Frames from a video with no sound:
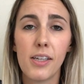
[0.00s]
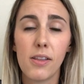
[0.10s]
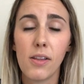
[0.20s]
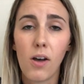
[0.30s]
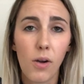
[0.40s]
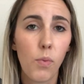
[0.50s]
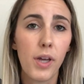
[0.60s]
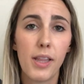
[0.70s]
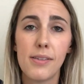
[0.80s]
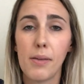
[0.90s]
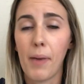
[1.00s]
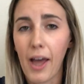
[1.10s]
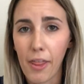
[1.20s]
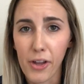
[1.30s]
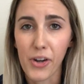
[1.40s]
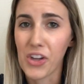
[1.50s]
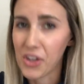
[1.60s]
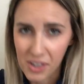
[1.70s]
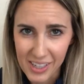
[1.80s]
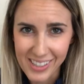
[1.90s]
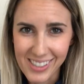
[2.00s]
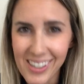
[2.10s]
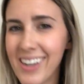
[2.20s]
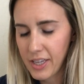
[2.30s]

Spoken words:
along with some other goodies.